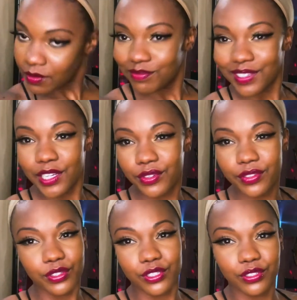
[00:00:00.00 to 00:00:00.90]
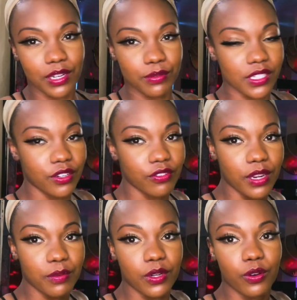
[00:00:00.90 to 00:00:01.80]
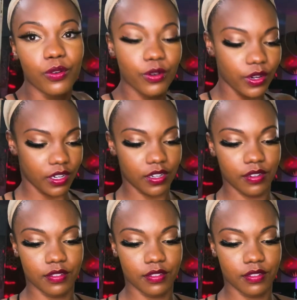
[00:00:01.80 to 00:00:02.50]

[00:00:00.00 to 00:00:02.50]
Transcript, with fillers: But even if you do, that one's a great one. Or